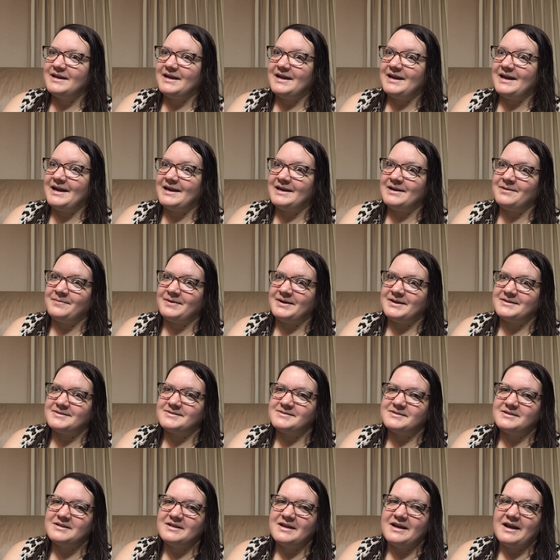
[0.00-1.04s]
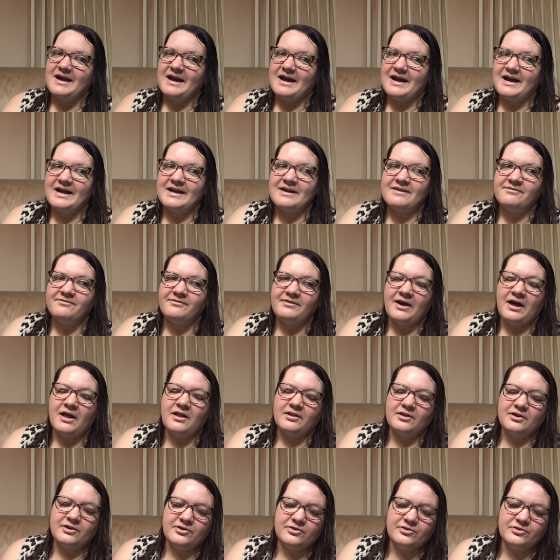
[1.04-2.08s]
Anyways, I
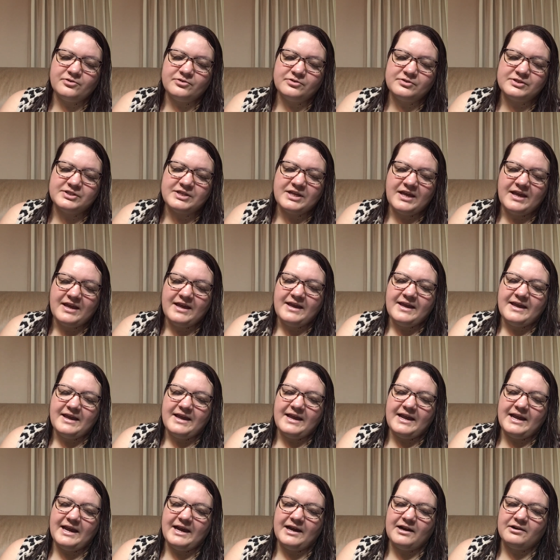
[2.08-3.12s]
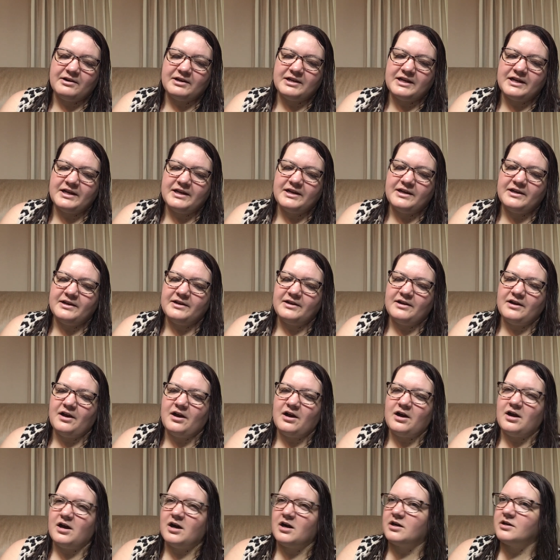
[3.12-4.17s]
followed Erica
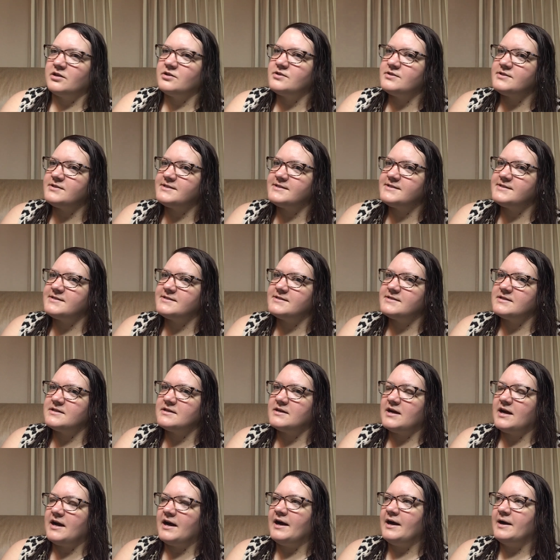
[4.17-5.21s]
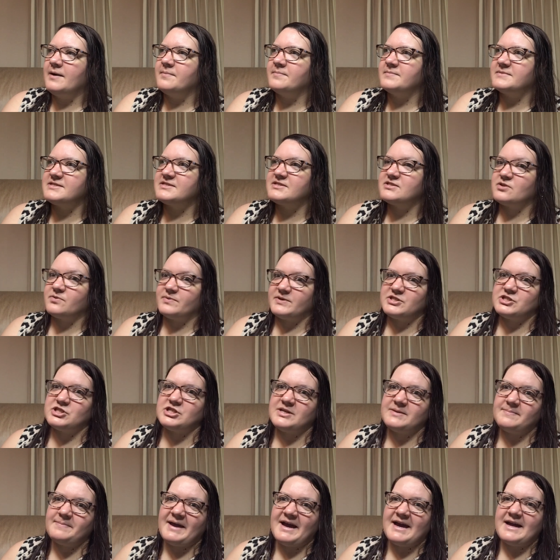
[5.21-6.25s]
Arndt's um, squishy
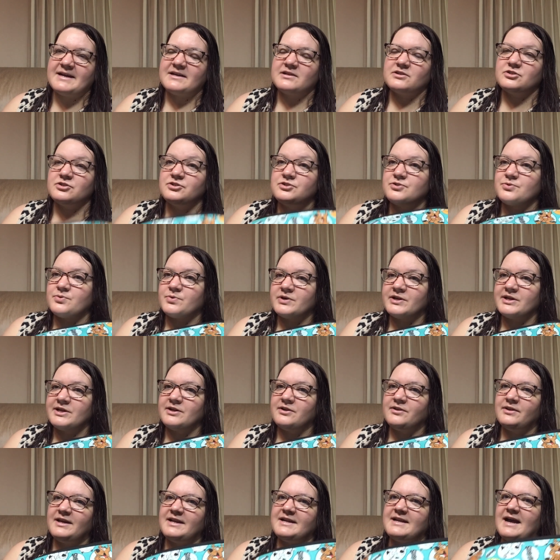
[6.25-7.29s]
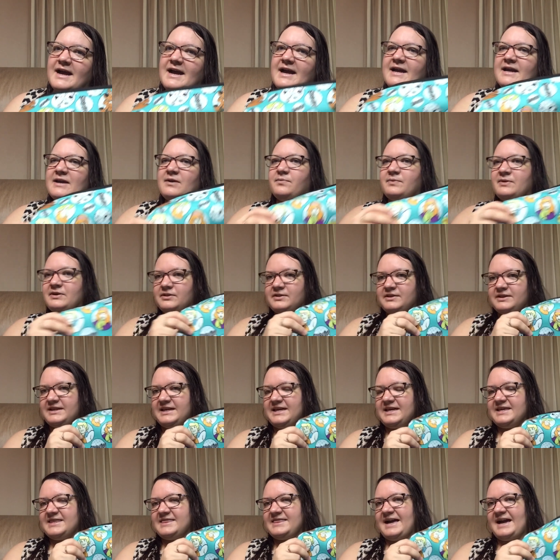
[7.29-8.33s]
bag tutorial and I will
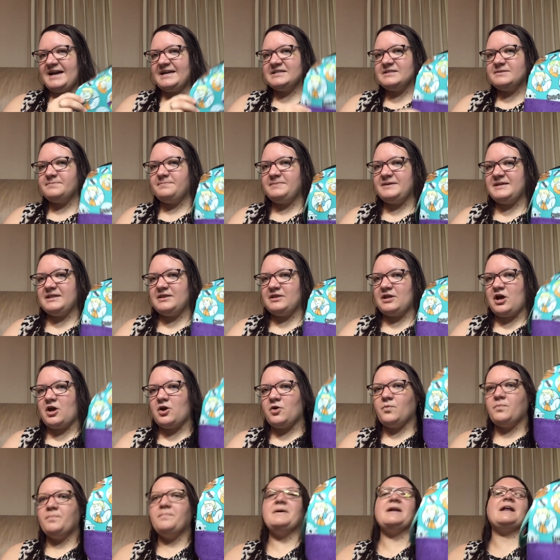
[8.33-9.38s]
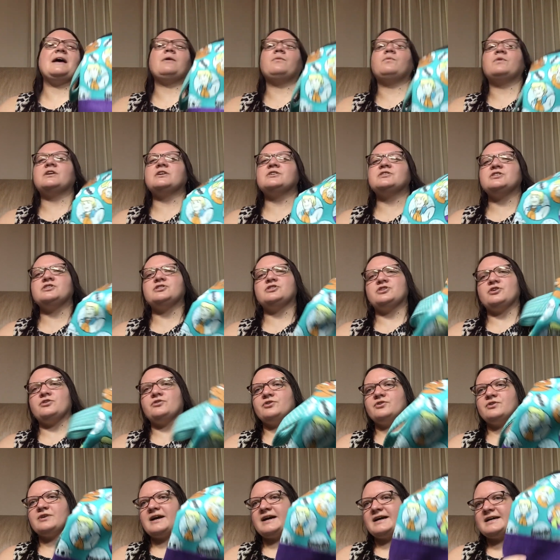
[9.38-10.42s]
link that below. But I wanted to show
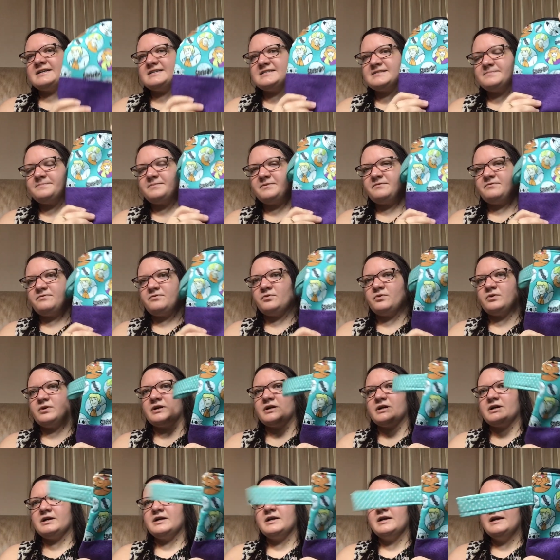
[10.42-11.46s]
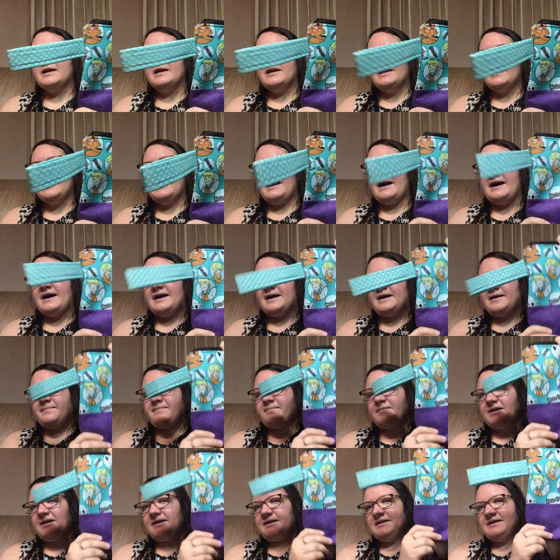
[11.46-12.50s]
you guys before um,
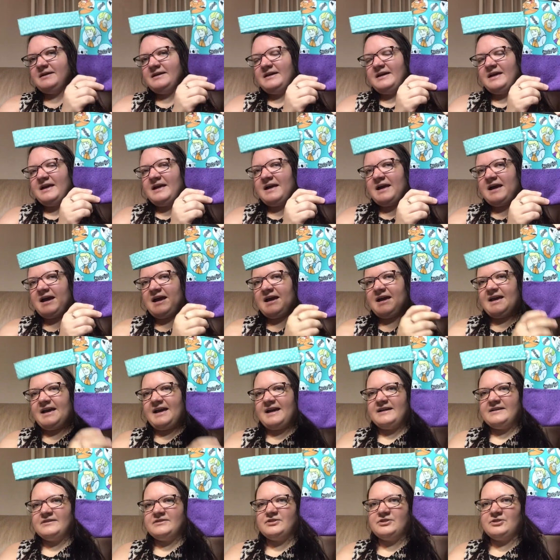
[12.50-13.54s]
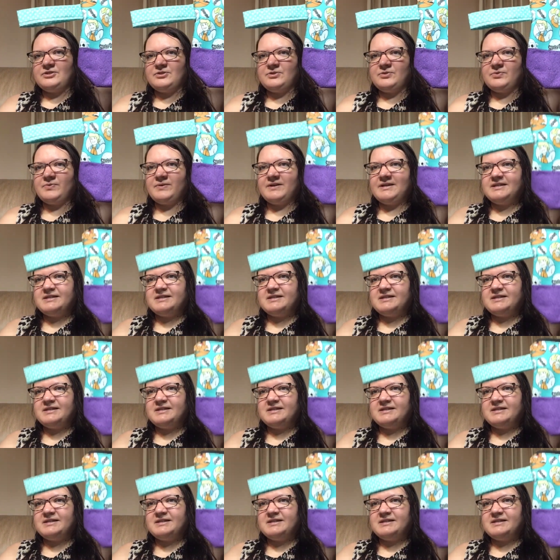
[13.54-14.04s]
I had to